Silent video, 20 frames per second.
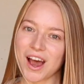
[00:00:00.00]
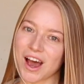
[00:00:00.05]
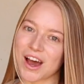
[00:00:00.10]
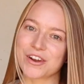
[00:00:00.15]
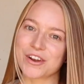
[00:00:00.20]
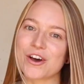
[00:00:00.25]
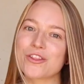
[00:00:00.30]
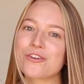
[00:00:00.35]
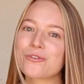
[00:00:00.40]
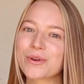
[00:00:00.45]

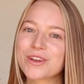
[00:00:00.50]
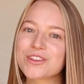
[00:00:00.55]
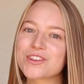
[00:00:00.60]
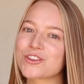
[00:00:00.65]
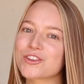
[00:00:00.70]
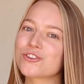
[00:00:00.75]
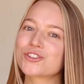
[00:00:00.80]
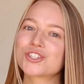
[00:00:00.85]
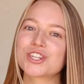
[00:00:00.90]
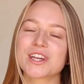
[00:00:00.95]
Another
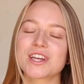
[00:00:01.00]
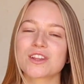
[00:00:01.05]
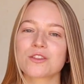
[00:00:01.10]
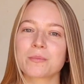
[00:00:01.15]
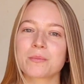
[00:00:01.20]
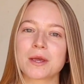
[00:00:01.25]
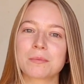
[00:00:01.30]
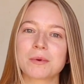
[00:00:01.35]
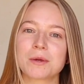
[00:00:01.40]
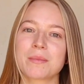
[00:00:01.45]
reason your chickens
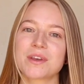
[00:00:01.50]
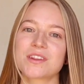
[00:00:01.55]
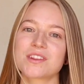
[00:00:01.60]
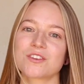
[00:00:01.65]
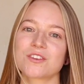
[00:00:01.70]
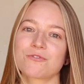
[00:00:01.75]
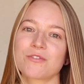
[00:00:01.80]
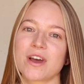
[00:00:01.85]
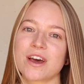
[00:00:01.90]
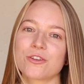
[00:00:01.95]
may be
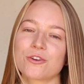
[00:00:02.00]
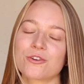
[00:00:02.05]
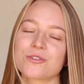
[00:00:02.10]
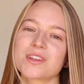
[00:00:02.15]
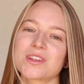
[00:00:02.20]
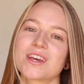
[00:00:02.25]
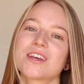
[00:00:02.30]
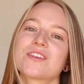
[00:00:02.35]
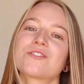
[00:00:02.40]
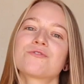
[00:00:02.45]
missing
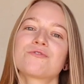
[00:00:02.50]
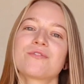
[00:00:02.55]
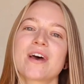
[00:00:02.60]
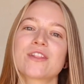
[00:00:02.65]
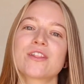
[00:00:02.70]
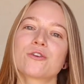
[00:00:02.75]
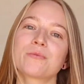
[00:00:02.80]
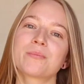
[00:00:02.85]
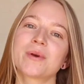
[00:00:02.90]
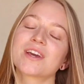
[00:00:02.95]
feathers is
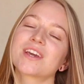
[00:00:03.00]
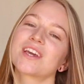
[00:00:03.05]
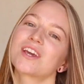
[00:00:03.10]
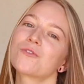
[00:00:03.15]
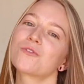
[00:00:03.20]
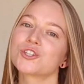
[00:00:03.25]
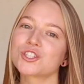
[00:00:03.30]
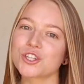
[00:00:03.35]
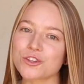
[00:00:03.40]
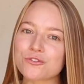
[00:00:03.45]
feather picking,
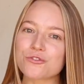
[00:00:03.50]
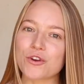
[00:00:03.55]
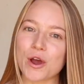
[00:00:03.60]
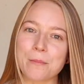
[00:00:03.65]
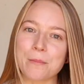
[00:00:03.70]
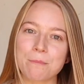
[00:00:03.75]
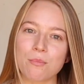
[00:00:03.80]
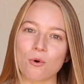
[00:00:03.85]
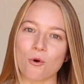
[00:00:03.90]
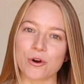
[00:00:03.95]
which is
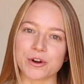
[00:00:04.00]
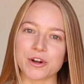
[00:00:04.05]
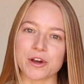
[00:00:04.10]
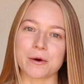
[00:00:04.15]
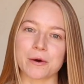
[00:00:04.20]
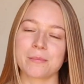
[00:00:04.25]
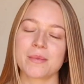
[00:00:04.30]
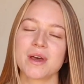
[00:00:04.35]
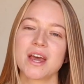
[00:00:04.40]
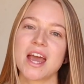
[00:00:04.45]
from
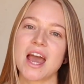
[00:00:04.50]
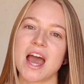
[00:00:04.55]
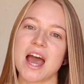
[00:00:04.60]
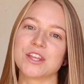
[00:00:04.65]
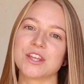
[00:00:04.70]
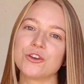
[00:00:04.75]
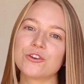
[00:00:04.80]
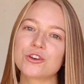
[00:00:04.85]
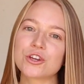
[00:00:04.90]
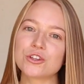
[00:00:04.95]
boredom.
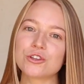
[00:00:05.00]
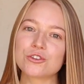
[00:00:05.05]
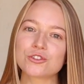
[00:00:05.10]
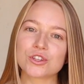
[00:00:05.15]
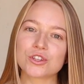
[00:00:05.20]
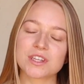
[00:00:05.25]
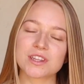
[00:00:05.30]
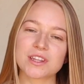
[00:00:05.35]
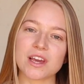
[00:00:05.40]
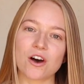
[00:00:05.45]
And you can
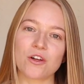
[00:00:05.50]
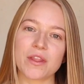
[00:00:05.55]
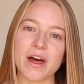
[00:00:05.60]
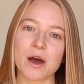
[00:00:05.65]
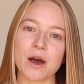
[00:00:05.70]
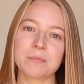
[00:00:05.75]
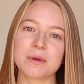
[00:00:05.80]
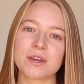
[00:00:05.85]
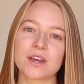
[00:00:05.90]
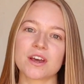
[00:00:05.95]
usually tell
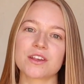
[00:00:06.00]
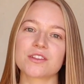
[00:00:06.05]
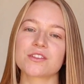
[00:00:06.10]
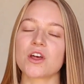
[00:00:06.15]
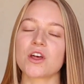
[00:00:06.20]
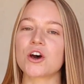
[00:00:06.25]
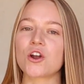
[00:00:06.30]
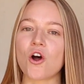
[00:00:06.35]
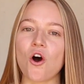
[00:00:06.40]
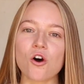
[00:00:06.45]
that because
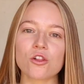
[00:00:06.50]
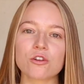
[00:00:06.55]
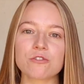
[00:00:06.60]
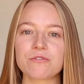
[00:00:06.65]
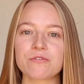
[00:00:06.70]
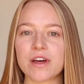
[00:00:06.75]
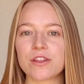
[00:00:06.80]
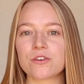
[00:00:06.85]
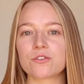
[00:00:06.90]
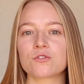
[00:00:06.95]
not all their
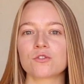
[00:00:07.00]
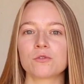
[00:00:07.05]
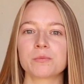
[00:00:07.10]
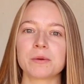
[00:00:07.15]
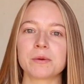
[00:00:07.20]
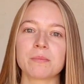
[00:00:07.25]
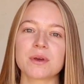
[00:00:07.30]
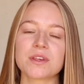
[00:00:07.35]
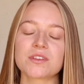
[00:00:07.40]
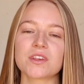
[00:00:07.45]
feathers will
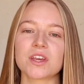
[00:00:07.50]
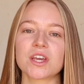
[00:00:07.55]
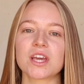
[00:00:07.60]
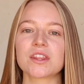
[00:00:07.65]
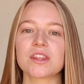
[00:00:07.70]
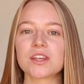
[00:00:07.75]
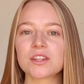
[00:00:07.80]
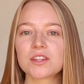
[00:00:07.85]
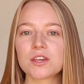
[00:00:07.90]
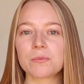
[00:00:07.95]
be missing
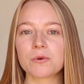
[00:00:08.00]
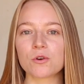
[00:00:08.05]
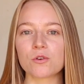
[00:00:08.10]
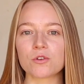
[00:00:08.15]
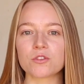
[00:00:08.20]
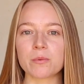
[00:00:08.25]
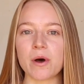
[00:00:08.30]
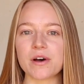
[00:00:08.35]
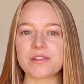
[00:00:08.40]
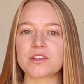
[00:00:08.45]
in the typical
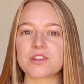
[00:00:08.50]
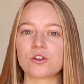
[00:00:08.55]
spots.